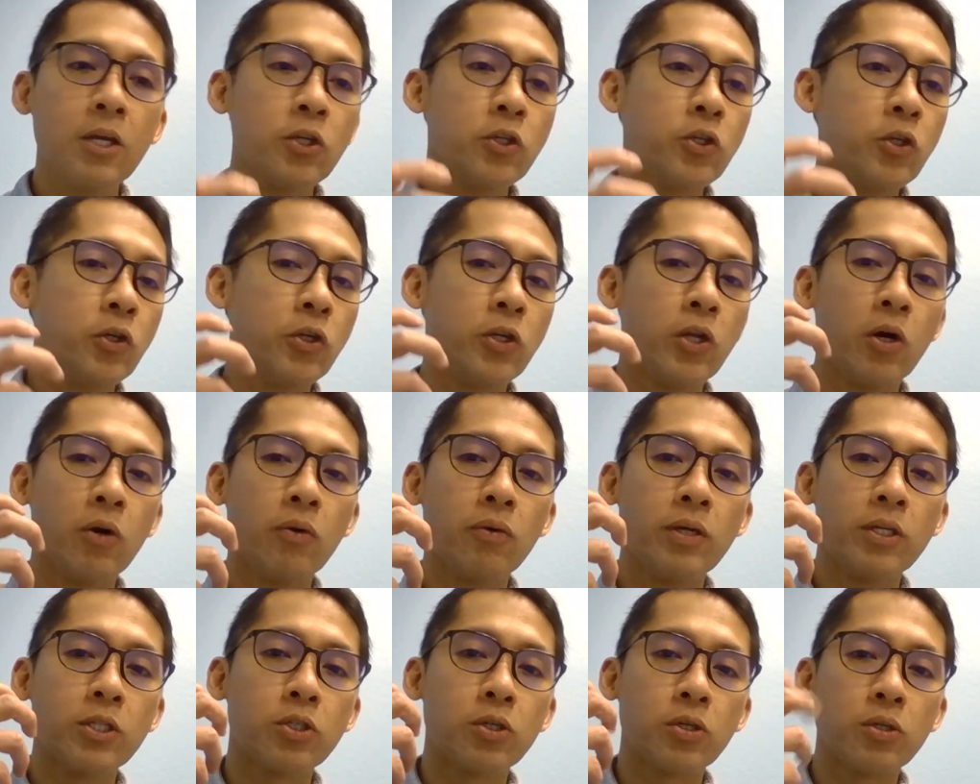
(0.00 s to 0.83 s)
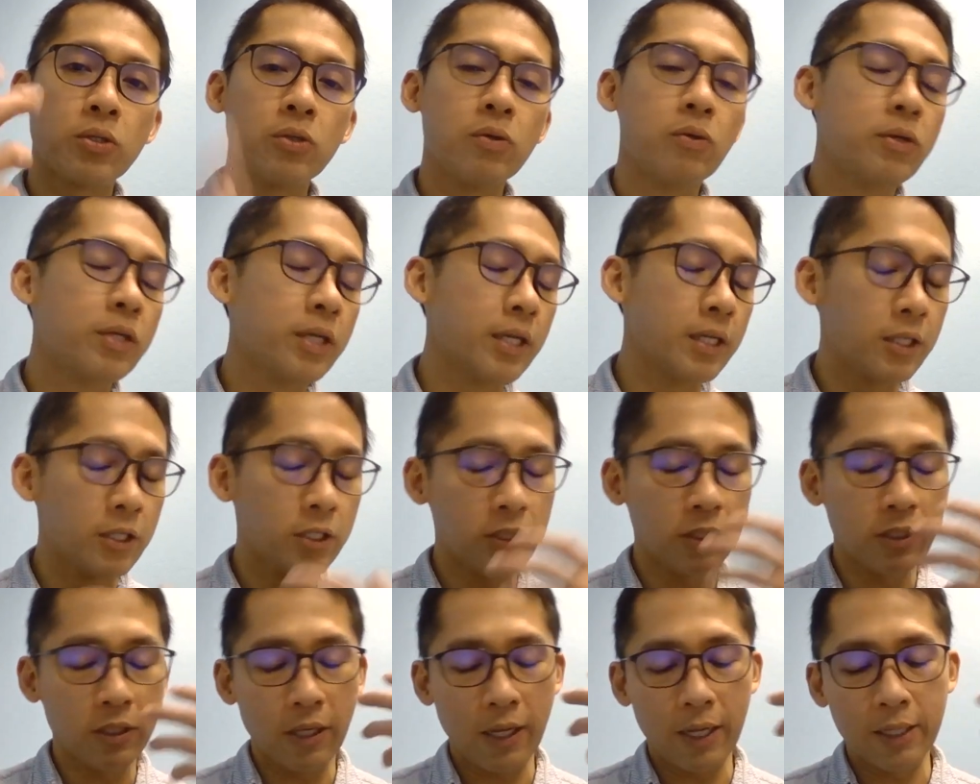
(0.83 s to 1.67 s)
you know,
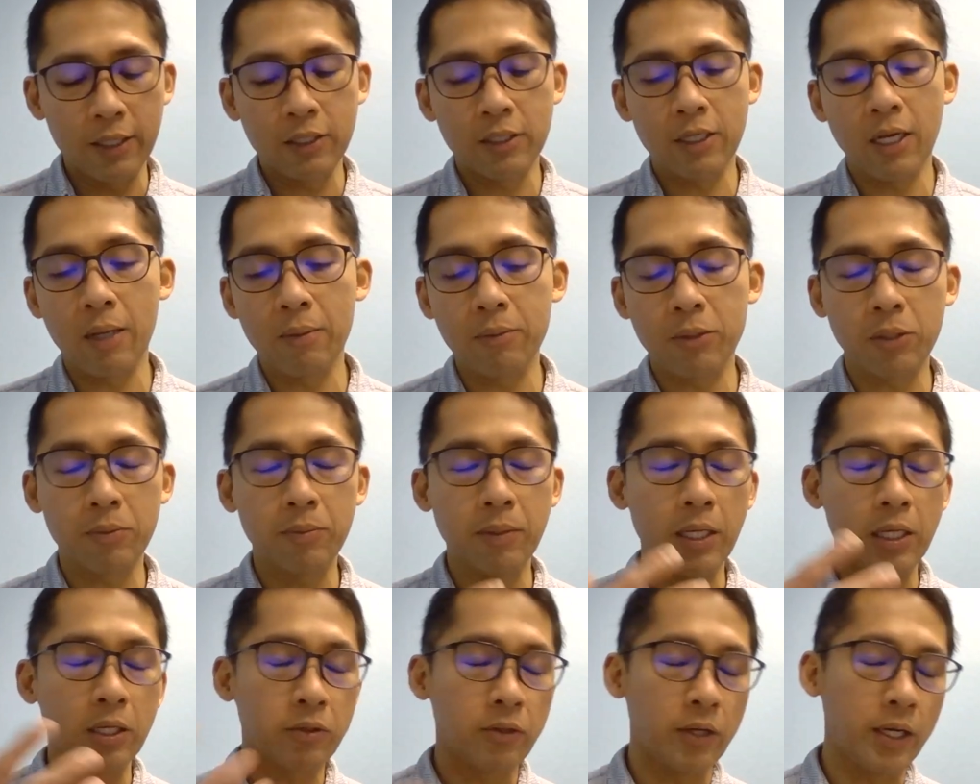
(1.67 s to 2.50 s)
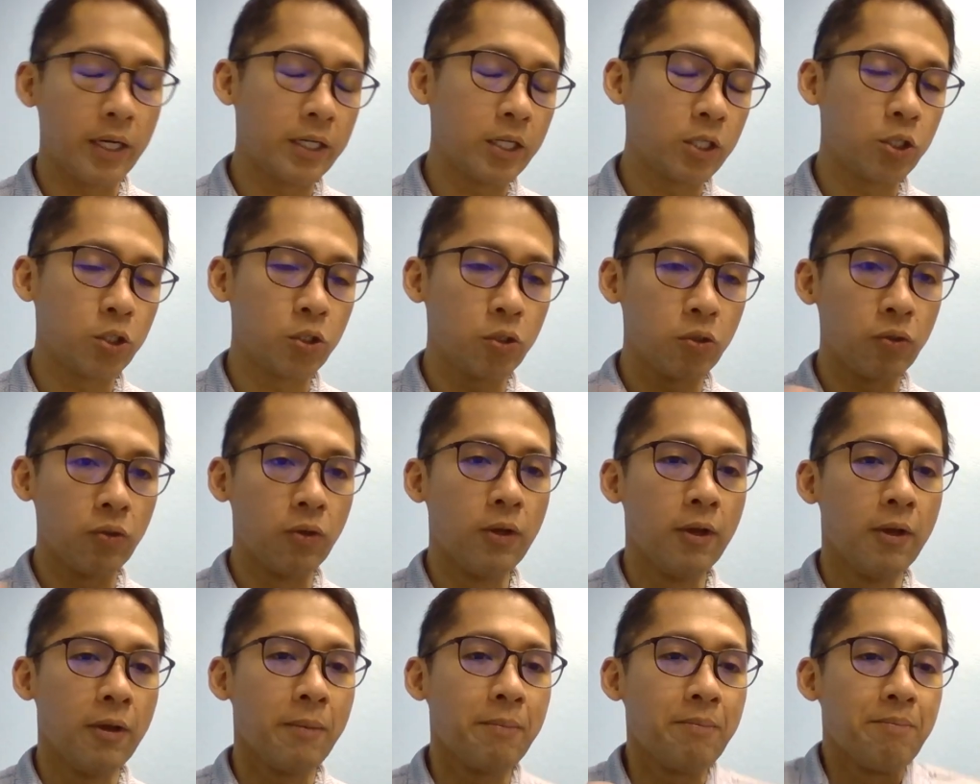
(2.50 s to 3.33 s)
interleukins, enzymes are being created to
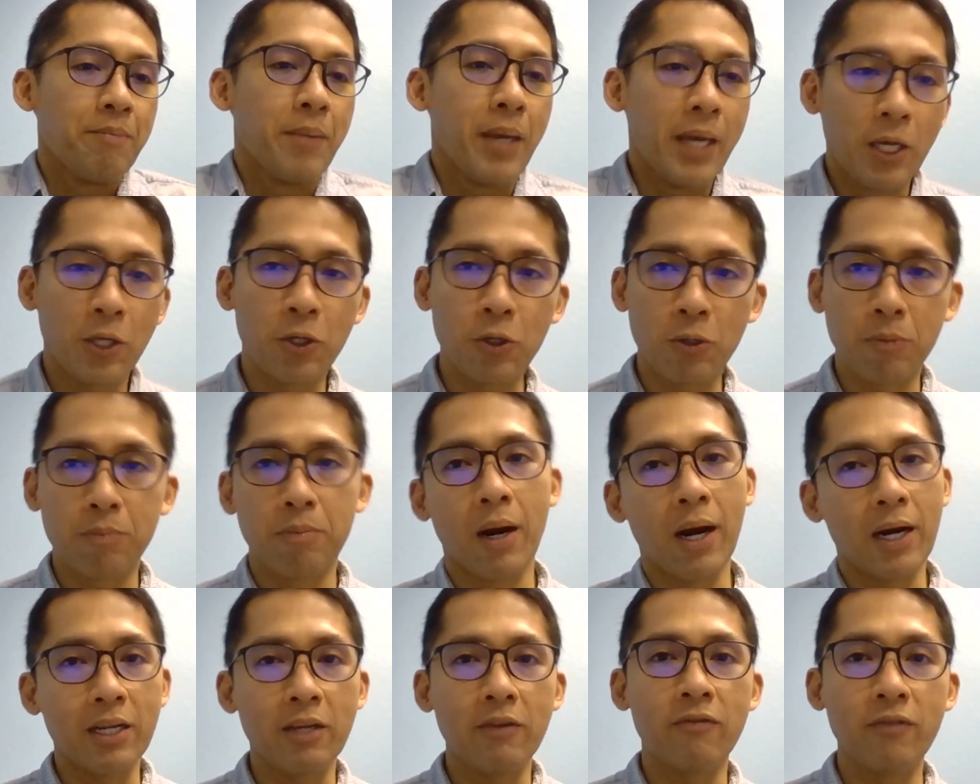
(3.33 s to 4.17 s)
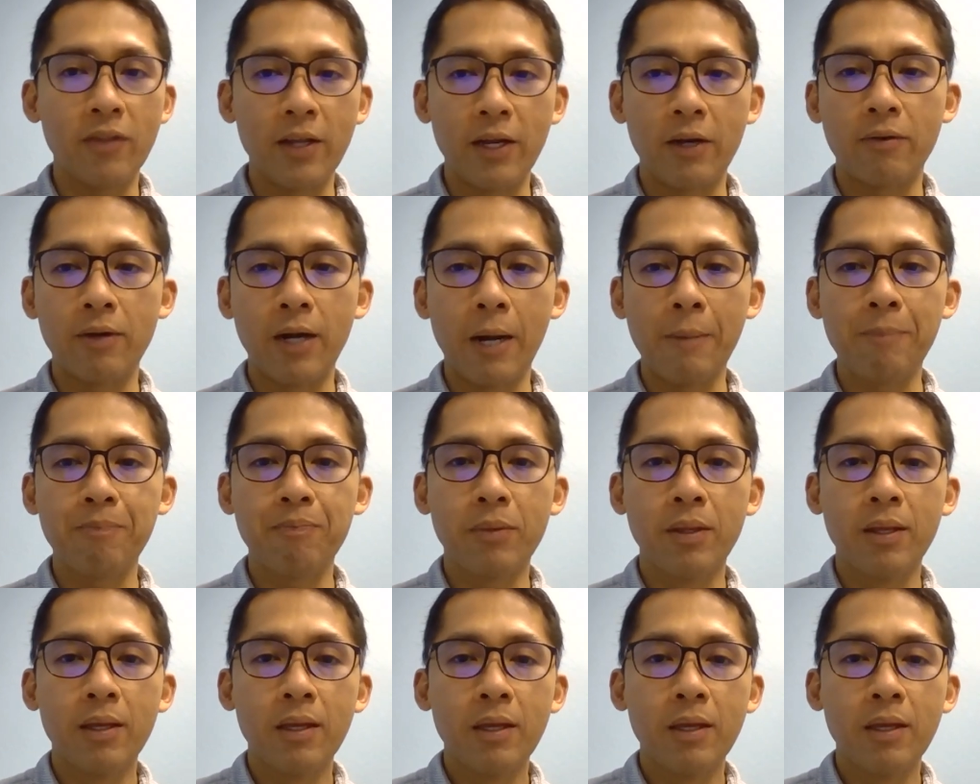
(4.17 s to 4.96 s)
make your body flare up.